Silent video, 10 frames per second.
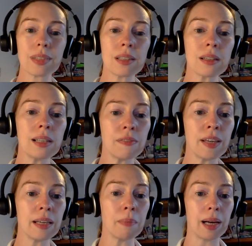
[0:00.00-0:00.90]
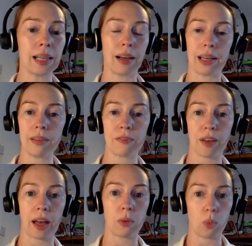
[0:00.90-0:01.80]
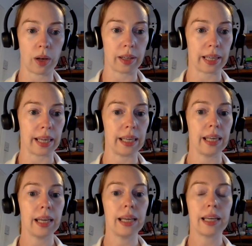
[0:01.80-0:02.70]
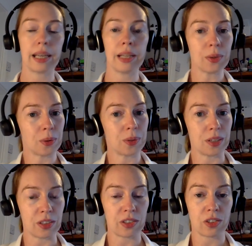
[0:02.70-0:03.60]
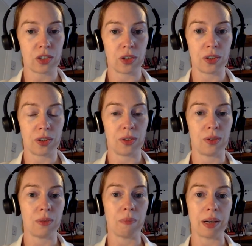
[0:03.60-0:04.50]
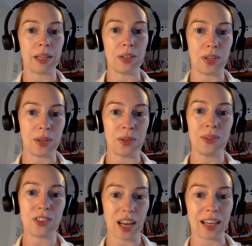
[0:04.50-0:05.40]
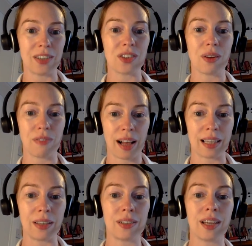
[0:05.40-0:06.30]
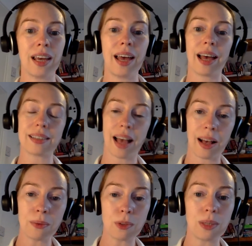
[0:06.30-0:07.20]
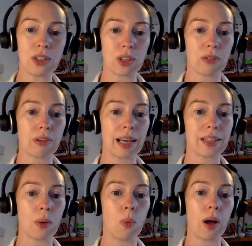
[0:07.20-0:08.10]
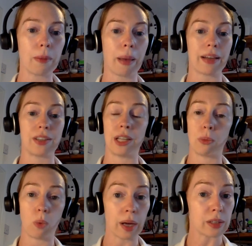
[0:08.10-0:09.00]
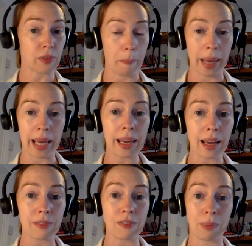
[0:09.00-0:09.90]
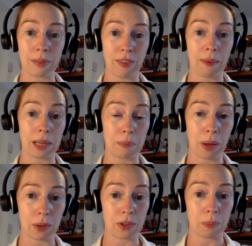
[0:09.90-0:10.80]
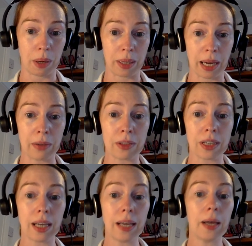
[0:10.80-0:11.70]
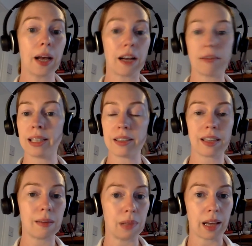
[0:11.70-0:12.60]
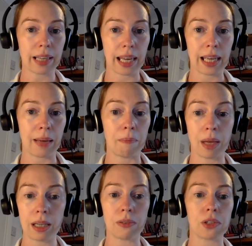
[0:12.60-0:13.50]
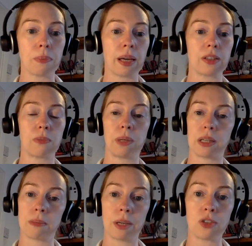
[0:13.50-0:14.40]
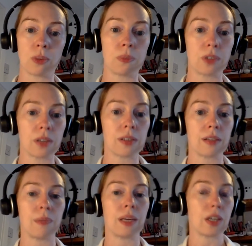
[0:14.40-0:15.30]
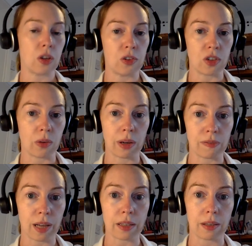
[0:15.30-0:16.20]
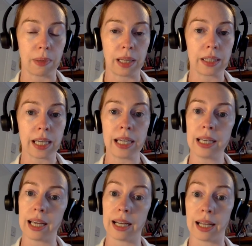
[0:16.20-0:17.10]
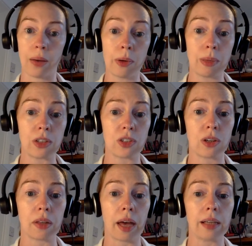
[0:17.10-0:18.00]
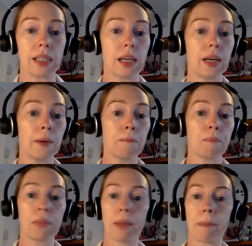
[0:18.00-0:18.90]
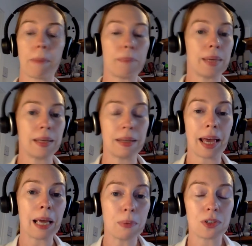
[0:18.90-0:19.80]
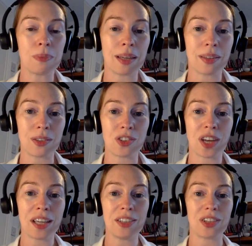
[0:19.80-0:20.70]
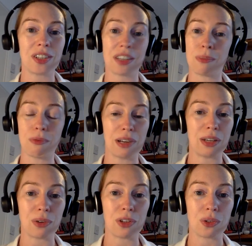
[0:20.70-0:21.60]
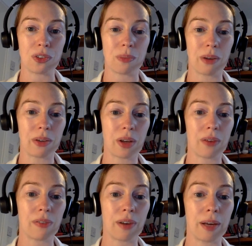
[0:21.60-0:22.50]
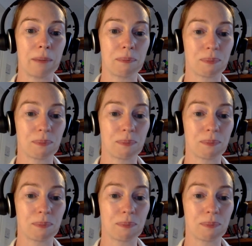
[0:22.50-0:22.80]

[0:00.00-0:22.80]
So living my life and working in accordance to my new change values has helped me to create a work pattern that works for me and for my family post burnout. I realise that I'm lucky in many respects because my job does give me a huge degree of flexibility in allowing me to do that. But being able to make those changes has been really crucial to my recovery.